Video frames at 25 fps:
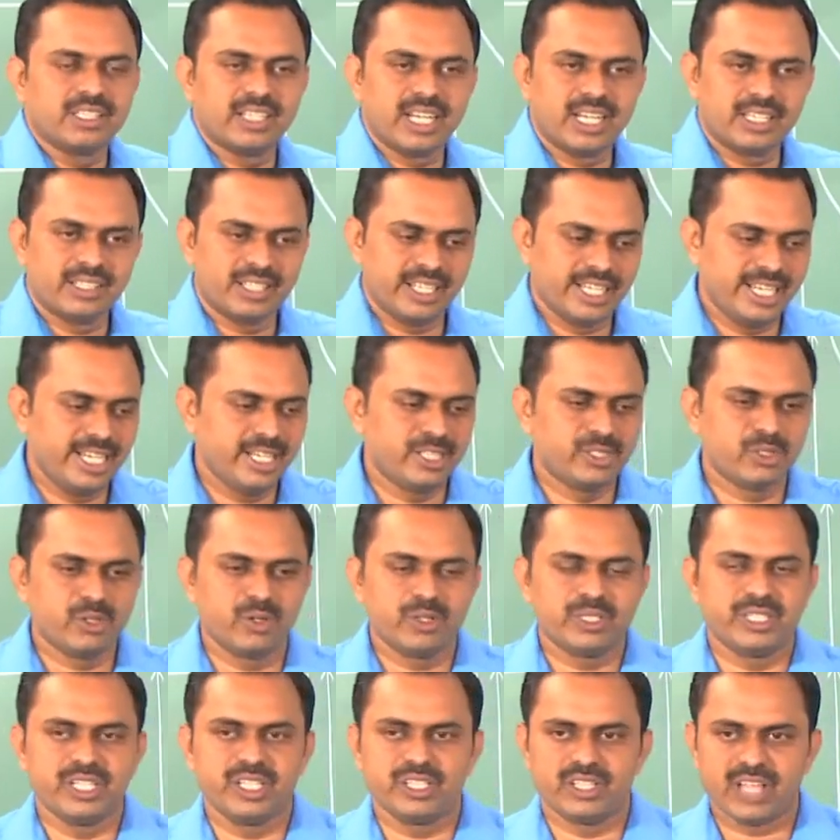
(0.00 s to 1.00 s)
that the heat
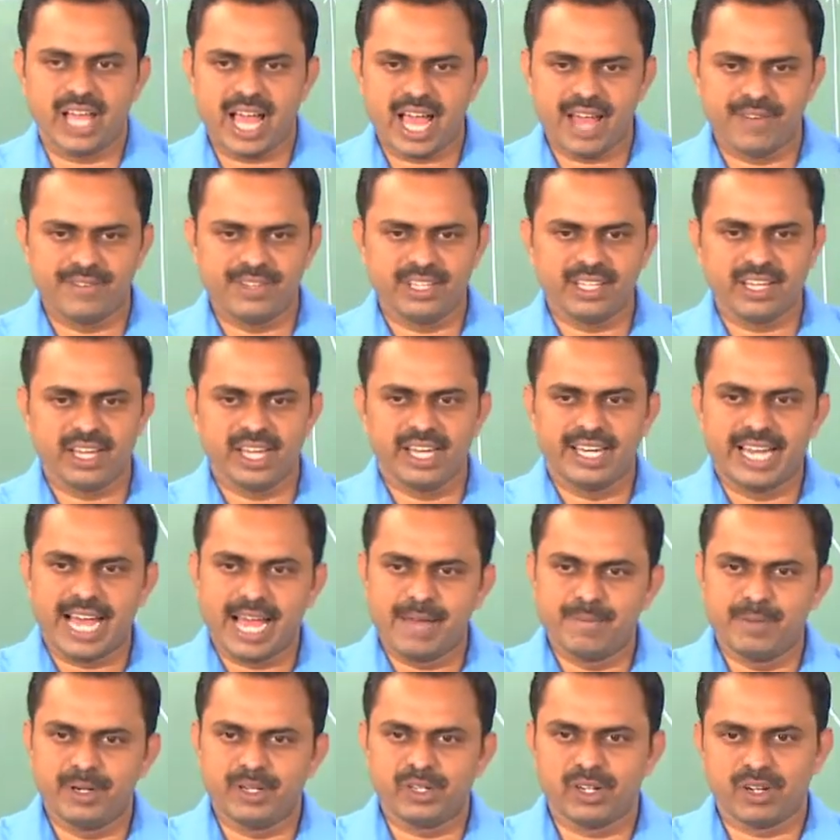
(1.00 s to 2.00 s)
source is having a
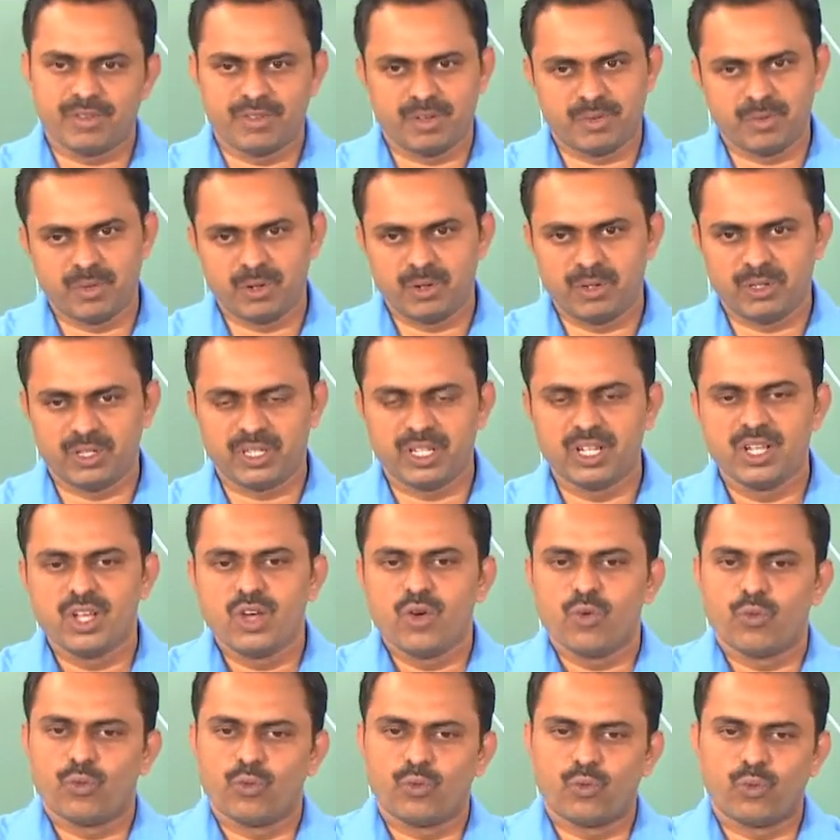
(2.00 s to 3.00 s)
diameter of about
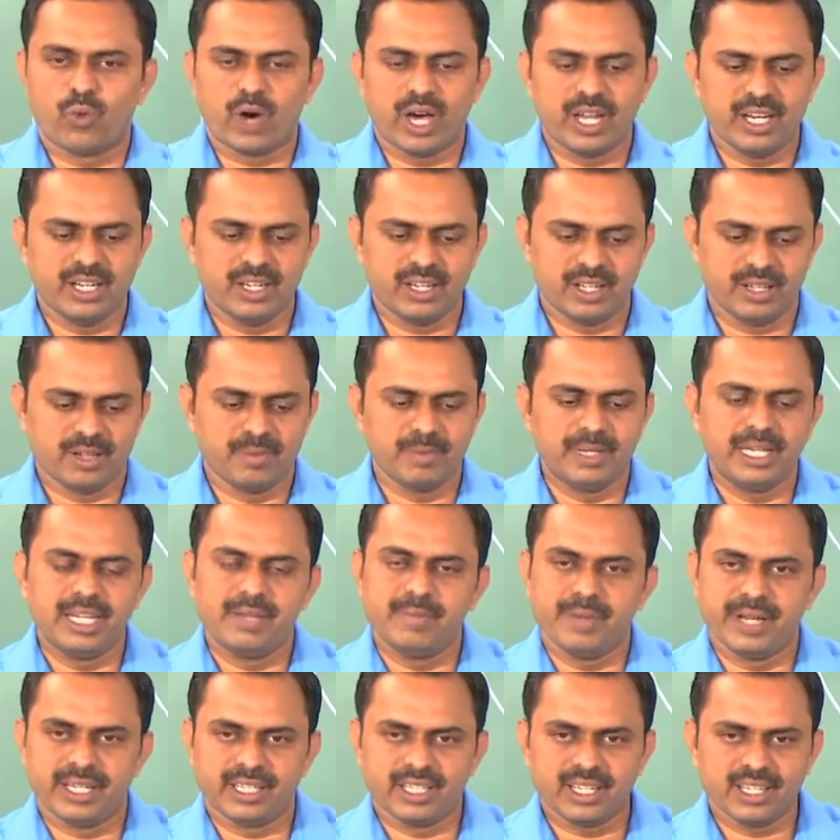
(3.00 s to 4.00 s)
1
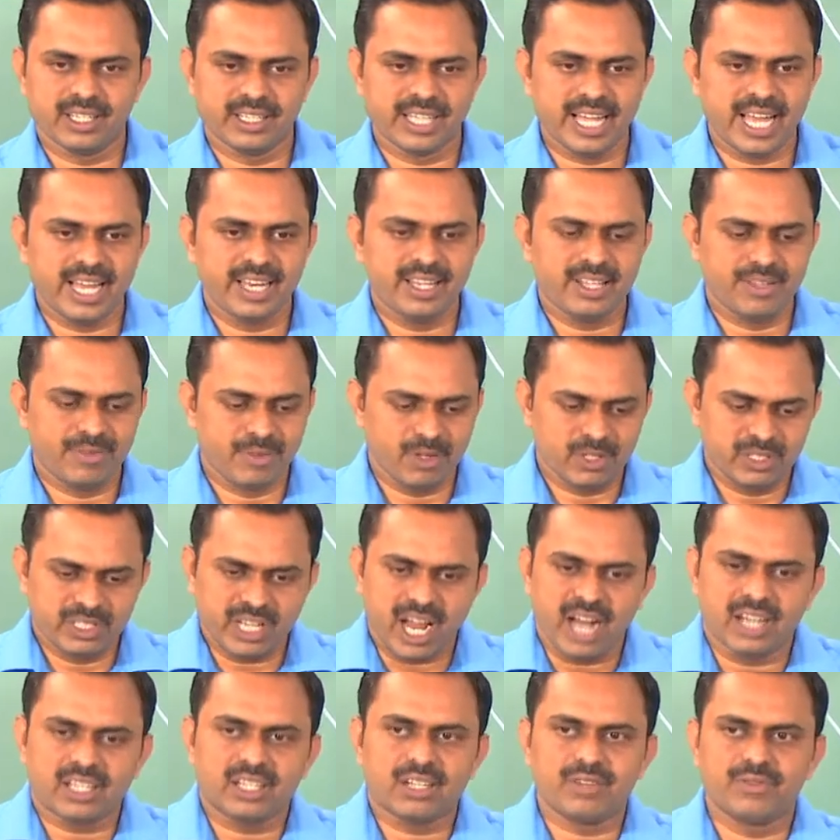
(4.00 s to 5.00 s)
millimeter, then if you
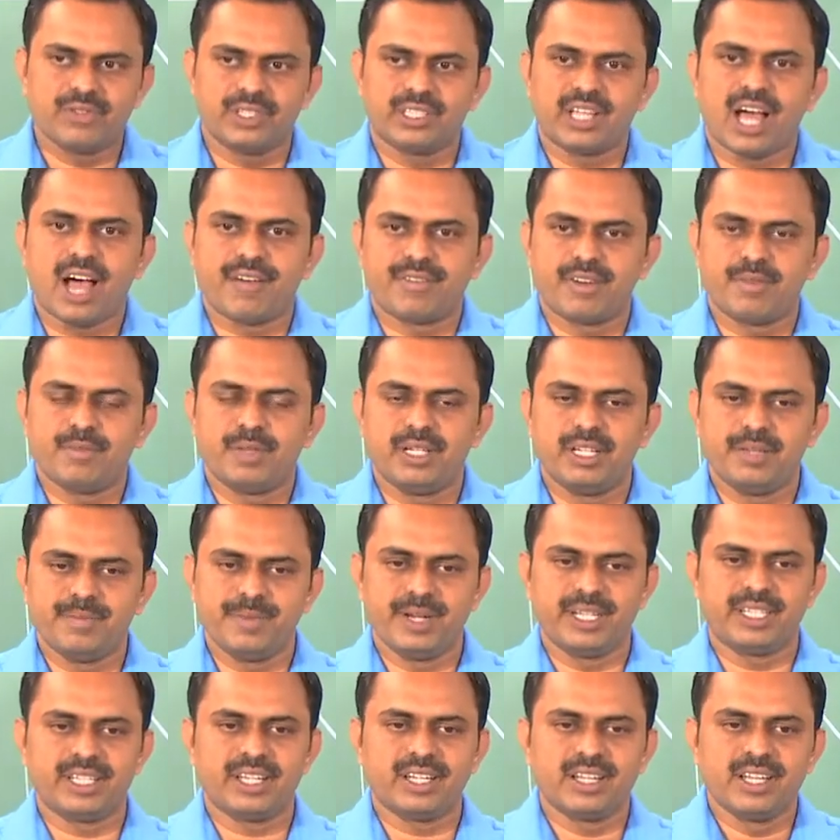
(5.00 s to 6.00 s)
start off with half a
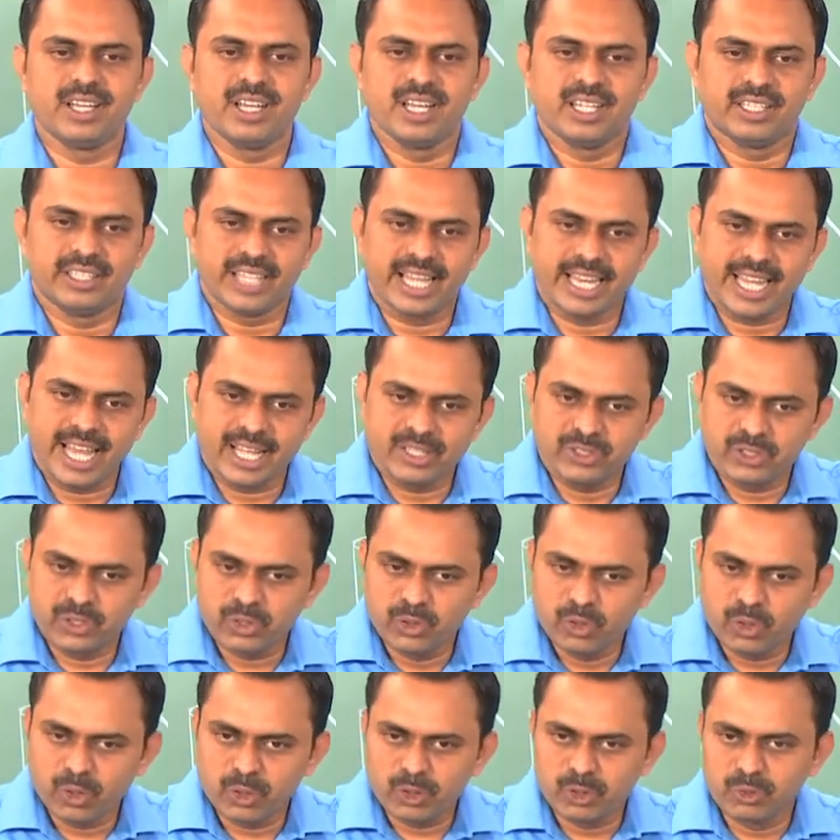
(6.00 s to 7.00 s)
millimeter, then as you
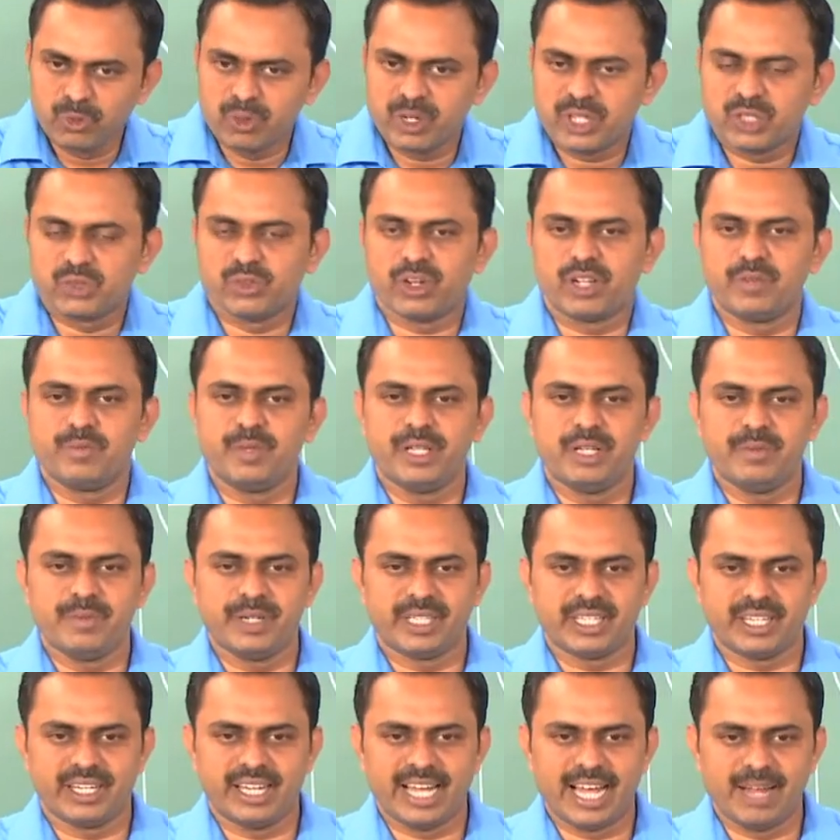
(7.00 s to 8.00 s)
go towards 1
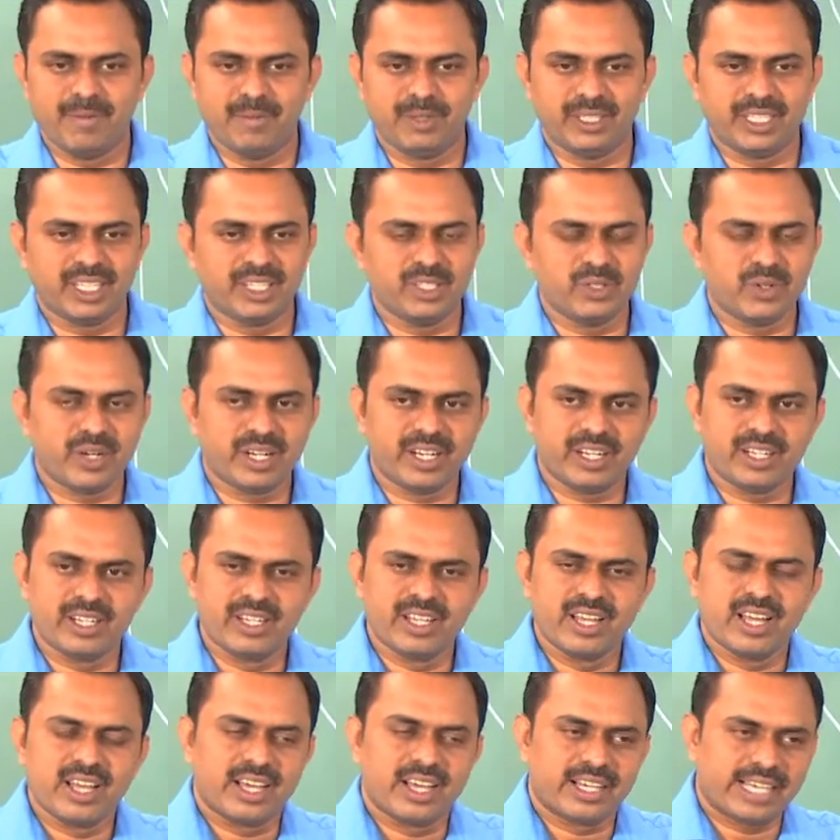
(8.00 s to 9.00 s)
millimeter diameter, you are
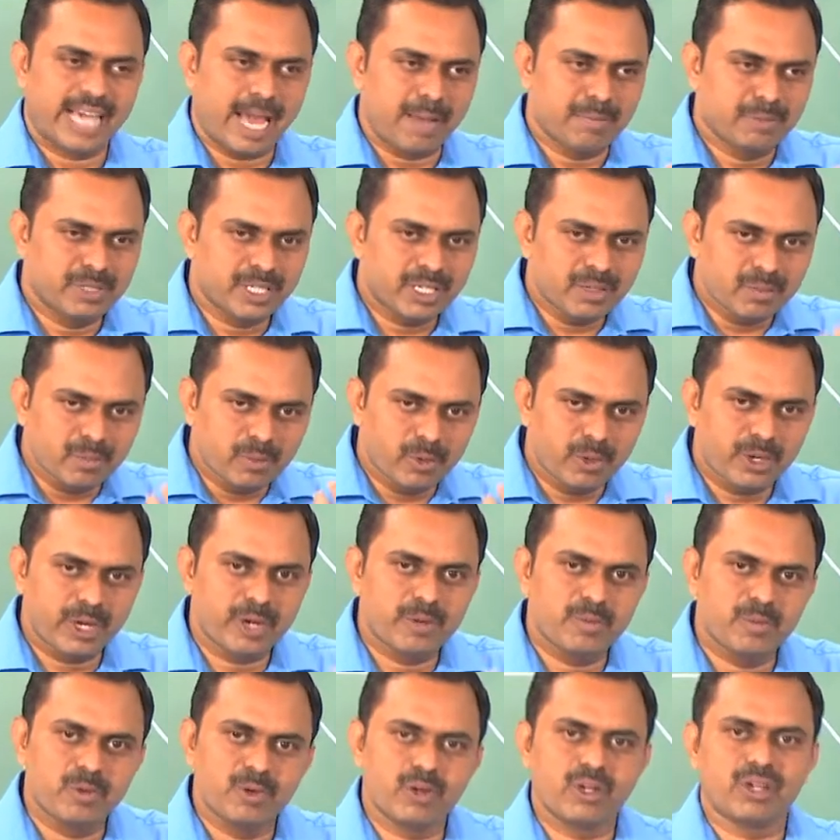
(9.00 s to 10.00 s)
capturing more
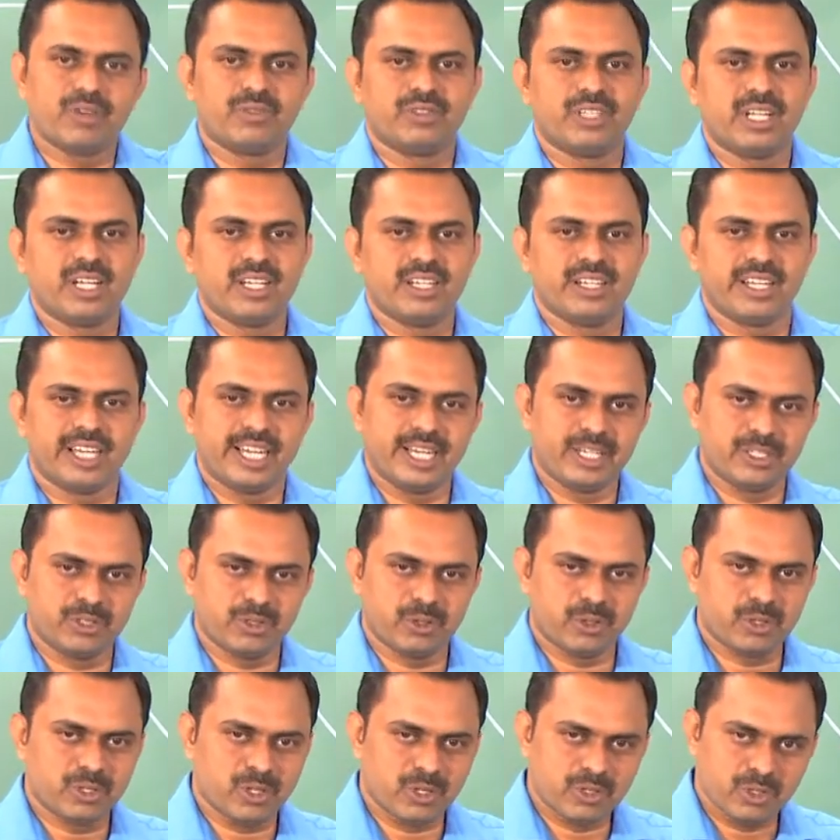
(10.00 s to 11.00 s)
and more of the heat
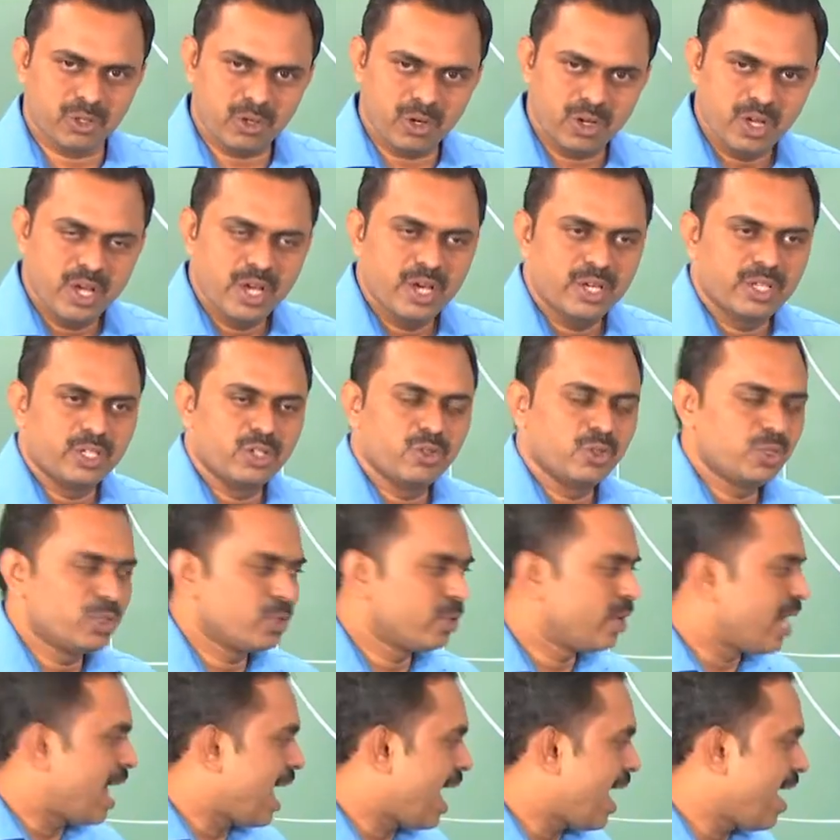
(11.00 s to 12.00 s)
source. So, you
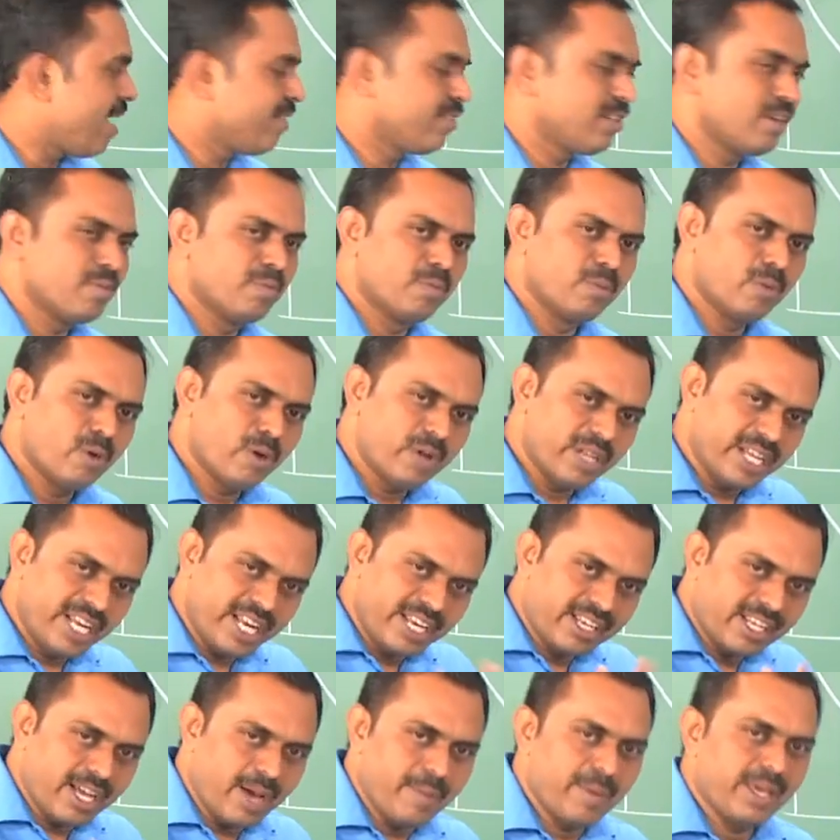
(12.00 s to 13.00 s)
should have more
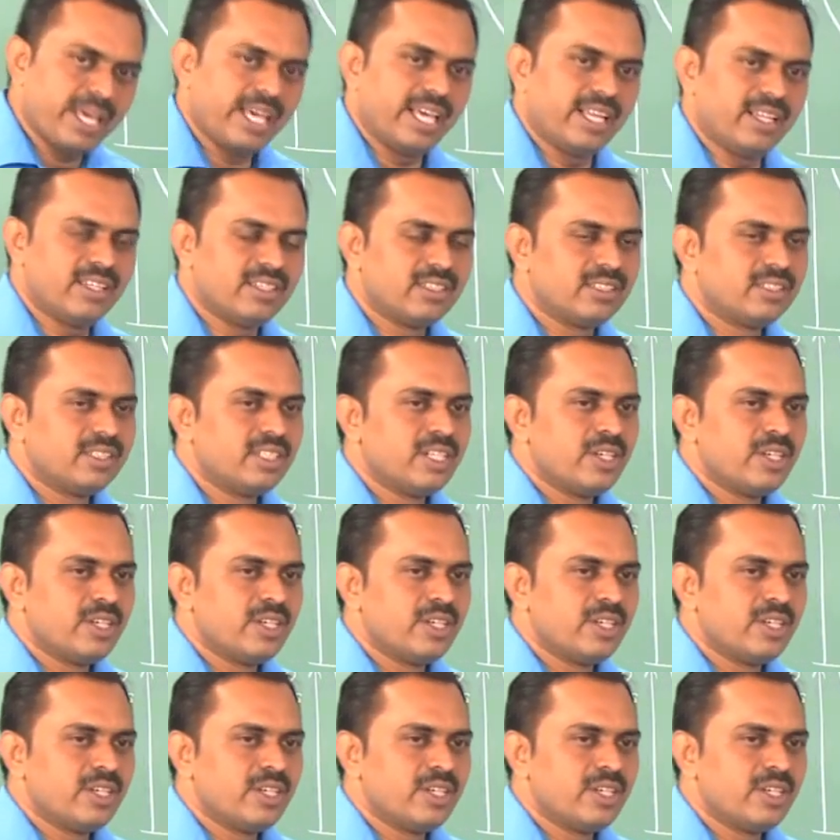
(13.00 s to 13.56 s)
heat coming in.